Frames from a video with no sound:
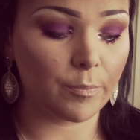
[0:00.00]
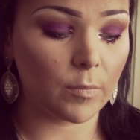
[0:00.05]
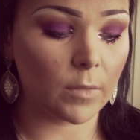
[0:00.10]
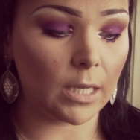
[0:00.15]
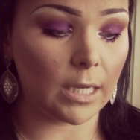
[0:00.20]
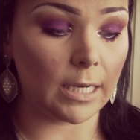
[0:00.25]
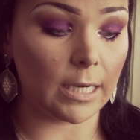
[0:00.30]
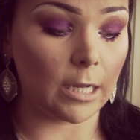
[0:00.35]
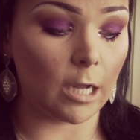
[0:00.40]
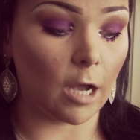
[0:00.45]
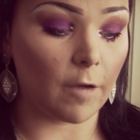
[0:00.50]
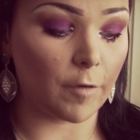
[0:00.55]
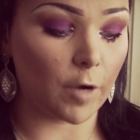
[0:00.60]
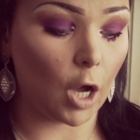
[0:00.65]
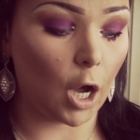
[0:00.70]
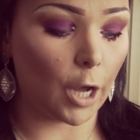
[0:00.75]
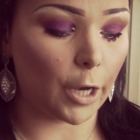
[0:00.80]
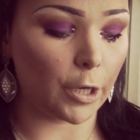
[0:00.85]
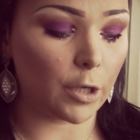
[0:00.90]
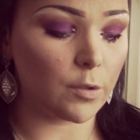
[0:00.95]
eating
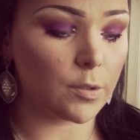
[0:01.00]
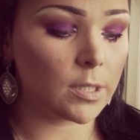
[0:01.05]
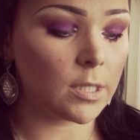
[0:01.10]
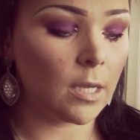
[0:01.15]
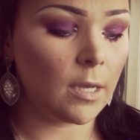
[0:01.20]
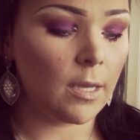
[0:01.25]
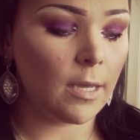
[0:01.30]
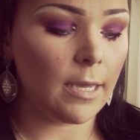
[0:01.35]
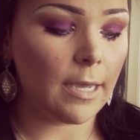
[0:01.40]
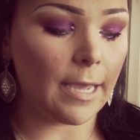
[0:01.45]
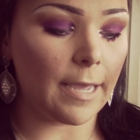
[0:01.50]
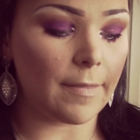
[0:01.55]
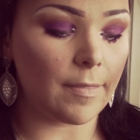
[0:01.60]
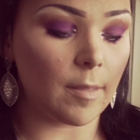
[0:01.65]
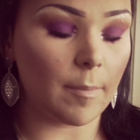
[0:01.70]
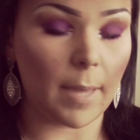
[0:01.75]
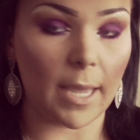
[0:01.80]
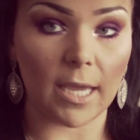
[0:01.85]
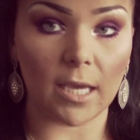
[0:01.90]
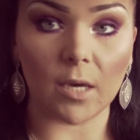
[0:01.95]
avocados. And
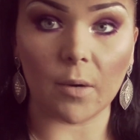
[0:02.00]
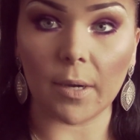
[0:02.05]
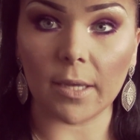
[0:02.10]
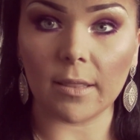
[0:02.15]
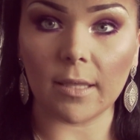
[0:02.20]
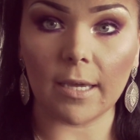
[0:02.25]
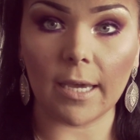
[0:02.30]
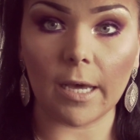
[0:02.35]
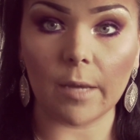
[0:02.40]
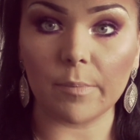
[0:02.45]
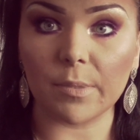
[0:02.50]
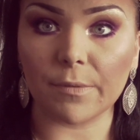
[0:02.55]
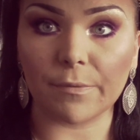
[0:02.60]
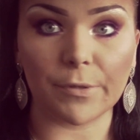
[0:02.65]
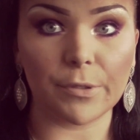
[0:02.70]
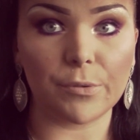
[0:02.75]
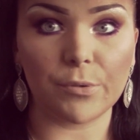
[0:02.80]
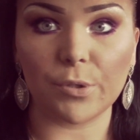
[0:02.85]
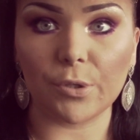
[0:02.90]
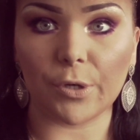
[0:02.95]
the mango, I think, helps
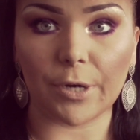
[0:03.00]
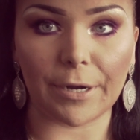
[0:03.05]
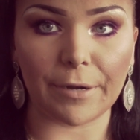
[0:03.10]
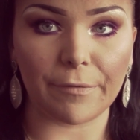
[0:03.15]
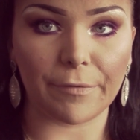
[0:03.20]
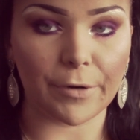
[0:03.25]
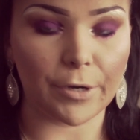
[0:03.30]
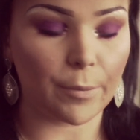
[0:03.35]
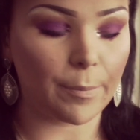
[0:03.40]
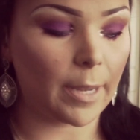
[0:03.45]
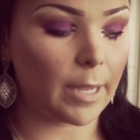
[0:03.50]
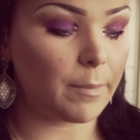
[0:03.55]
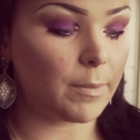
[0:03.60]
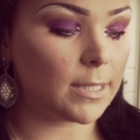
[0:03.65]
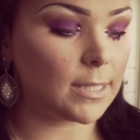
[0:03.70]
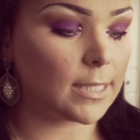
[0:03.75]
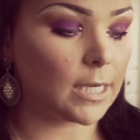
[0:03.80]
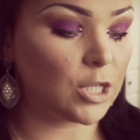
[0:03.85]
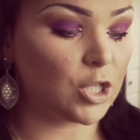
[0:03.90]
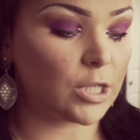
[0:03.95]
fruits great for your
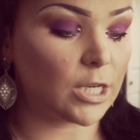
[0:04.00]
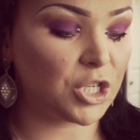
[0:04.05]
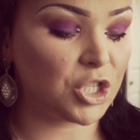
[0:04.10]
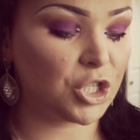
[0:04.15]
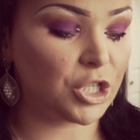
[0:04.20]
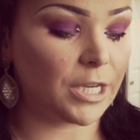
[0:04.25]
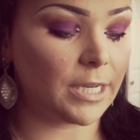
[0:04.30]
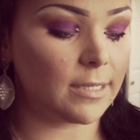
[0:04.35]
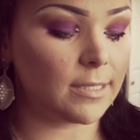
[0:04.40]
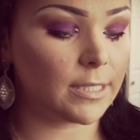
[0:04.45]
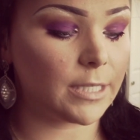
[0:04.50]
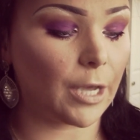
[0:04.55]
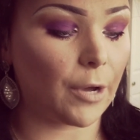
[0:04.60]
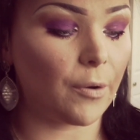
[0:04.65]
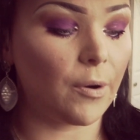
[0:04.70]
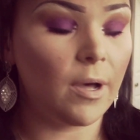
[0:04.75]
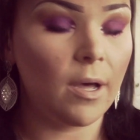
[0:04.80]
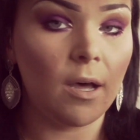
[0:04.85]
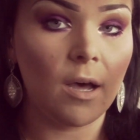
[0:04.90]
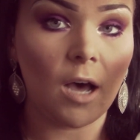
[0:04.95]
baby's digestion.
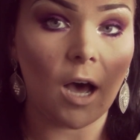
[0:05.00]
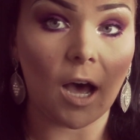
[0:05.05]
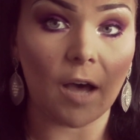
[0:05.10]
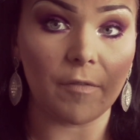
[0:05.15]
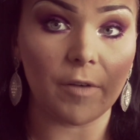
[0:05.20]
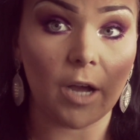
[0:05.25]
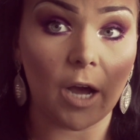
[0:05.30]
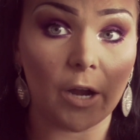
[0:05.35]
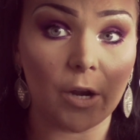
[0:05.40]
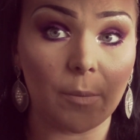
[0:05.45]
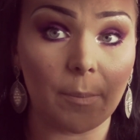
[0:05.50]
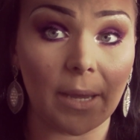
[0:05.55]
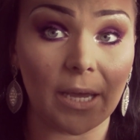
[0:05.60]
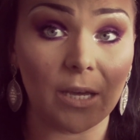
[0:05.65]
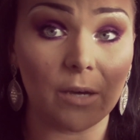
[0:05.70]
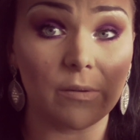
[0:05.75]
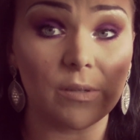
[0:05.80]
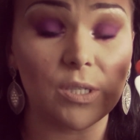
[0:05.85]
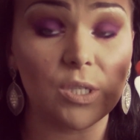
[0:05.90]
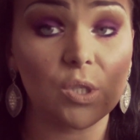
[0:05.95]
So avocado
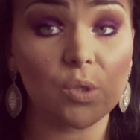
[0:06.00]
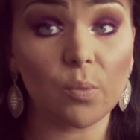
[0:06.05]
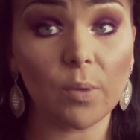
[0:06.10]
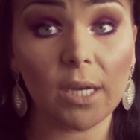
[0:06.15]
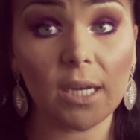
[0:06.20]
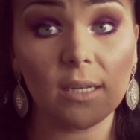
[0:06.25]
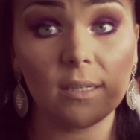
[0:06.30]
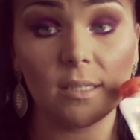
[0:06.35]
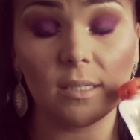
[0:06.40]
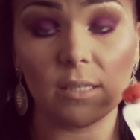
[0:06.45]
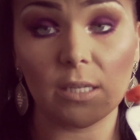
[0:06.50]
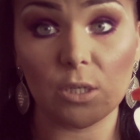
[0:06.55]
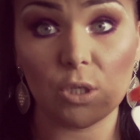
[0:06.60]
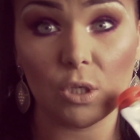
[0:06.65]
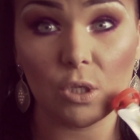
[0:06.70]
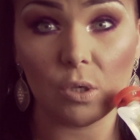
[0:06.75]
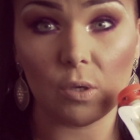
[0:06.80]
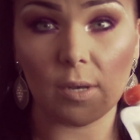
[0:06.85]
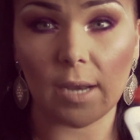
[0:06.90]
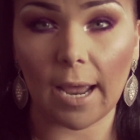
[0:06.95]
mango is sweet and
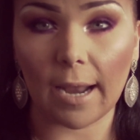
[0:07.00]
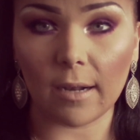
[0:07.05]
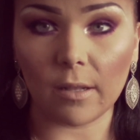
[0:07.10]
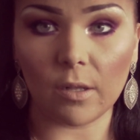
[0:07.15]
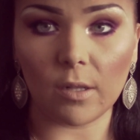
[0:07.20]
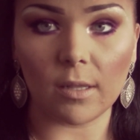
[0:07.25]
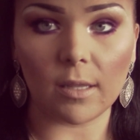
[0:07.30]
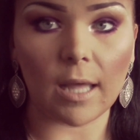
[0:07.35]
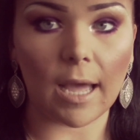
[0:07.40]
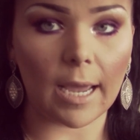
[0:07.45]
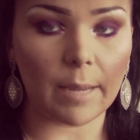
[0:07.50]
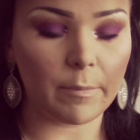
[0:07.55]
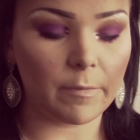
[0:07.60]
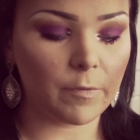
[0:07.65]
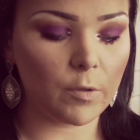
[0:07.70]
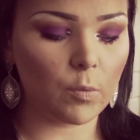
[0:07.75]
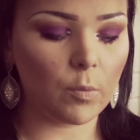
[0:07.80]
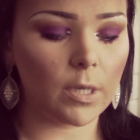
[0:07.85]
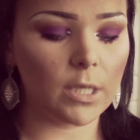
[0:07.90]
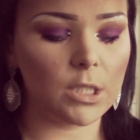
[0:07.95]
delicious. You can add a little lime
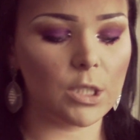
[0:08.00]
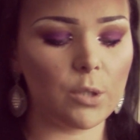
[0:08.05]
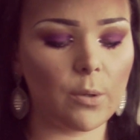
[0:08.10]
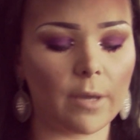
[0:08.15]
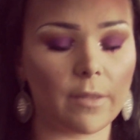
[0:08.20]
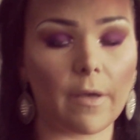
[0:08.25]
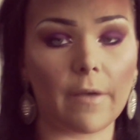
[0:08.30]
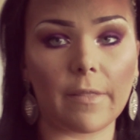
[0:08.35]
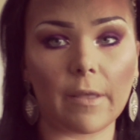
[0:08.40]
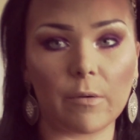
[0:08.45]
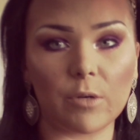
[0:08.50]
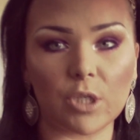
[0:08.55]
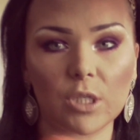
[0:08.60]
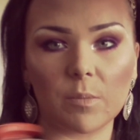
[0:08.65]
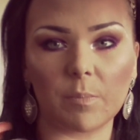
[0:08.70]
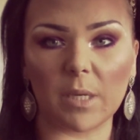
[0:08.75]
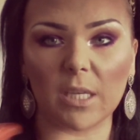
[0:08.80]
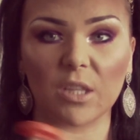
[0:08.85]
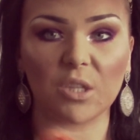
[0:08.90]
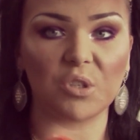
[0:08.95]
if you want to. I thought that would
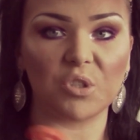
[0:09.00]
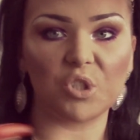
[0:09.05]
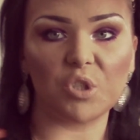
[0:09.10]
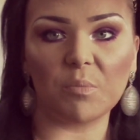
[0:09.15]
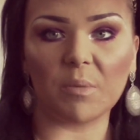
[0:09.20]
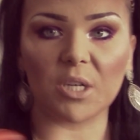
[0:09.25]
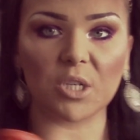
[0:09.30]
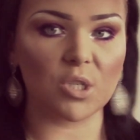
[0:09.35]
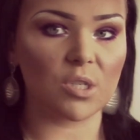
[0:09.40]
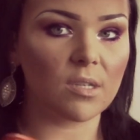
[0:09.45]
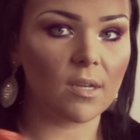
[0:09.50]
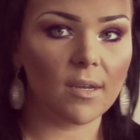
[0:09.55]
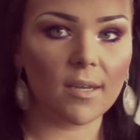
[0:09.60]
just be a little too much